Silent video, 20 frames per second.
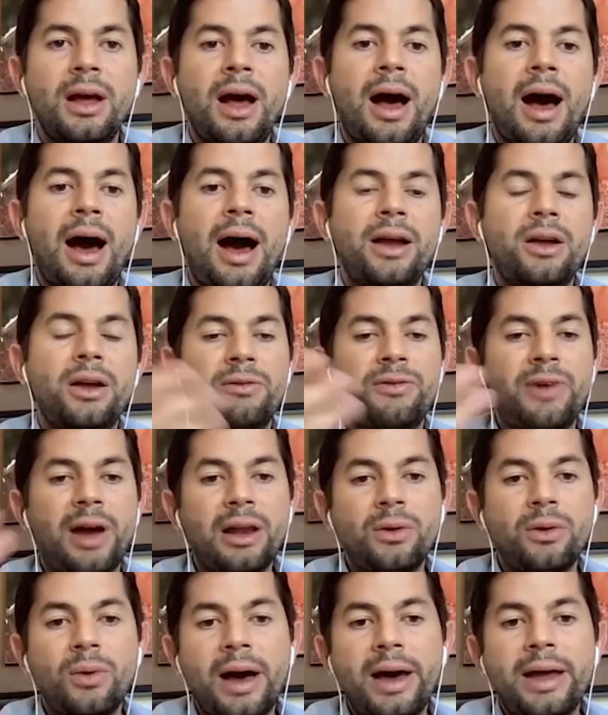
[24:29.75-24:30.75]
higher
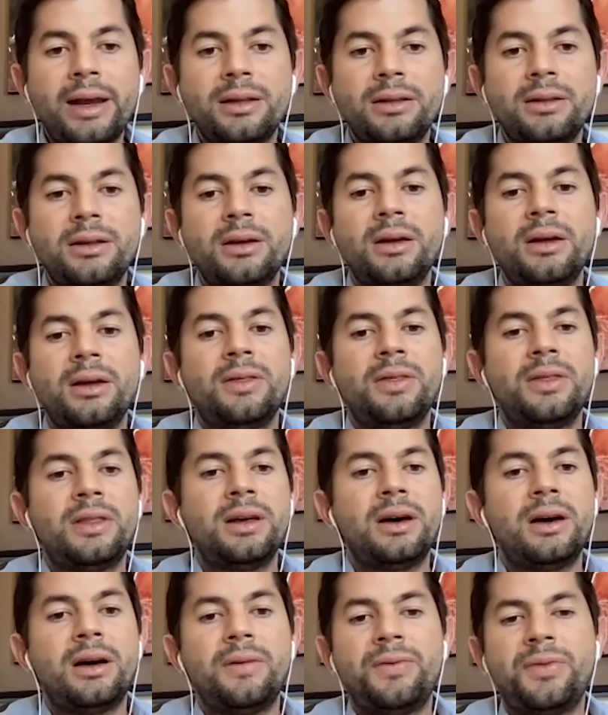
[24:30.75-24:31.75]
value added,
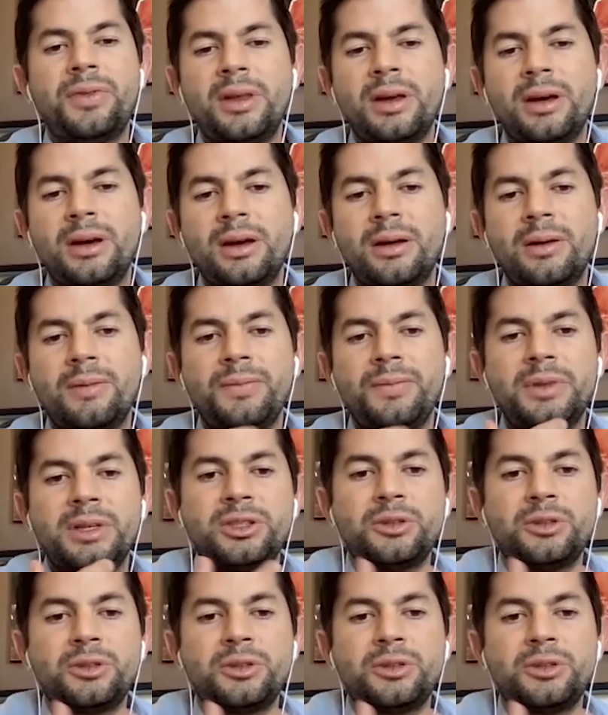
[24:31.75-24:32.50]
the